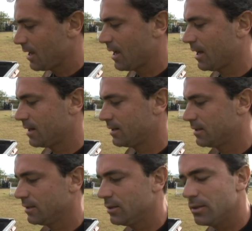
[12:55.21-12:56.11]
and
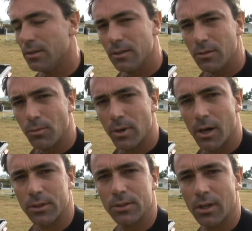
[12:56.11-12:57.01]
we're
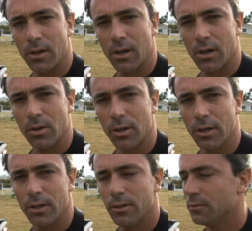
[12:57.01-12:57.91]
out to go now
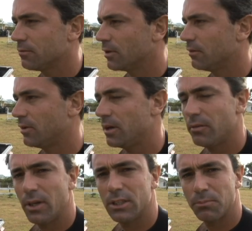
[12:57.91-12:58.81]
look for a very
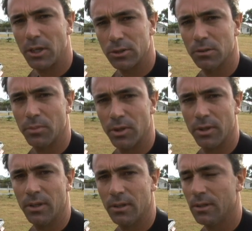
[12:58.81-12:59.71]
very special bird